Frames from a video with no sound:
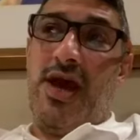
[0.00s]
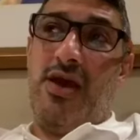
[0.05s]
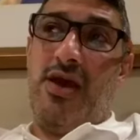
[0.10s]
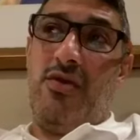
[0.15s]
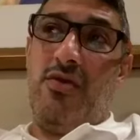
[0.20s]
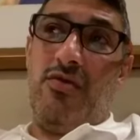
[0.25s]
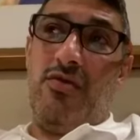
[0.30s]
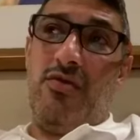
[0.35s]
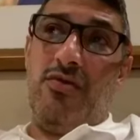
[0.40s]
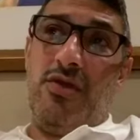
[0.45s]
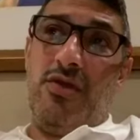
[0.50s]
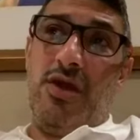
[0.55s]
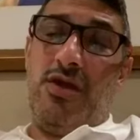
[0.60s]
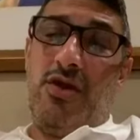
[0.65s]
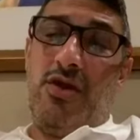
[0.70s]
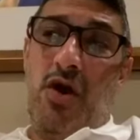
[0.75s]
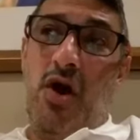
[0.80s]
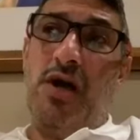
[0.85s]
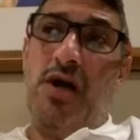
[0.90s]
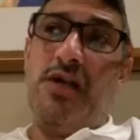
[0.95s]
And
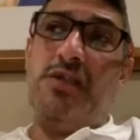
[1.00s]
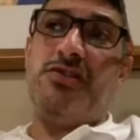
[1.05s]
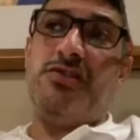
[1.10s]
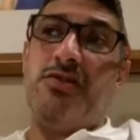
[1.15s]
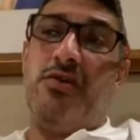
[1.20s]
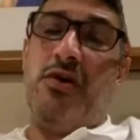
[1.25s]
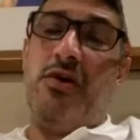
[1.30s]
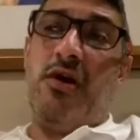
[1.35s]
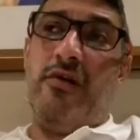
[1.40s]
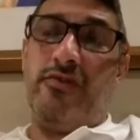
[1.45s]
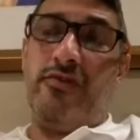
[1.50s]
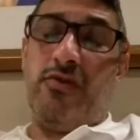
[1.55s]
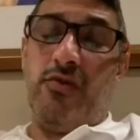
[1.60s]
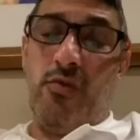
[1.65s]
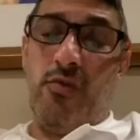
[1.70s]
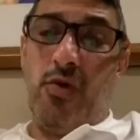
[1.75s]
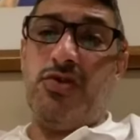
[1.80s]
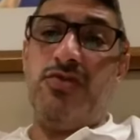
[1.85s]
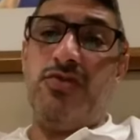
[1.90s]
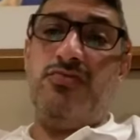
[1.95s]
in hindsight, after
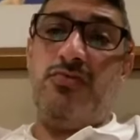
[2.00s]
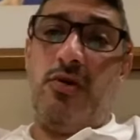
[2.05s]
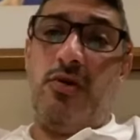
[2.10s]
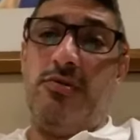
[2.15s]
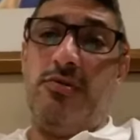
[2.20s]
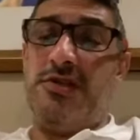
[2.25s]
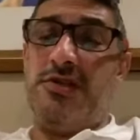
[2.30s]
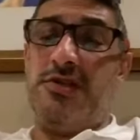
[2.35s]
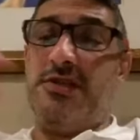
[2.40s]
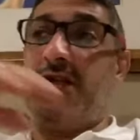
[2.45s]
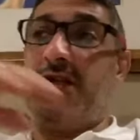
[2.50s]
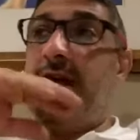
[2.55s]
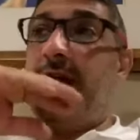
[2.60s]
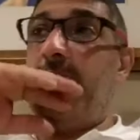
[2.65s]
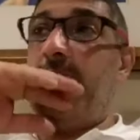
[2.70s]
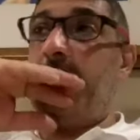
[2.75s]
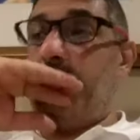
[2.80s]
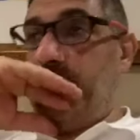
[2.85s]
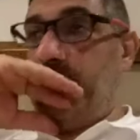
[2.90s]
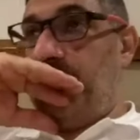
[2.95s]
watching Robertson
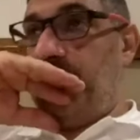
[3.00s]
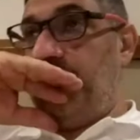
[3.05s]
today,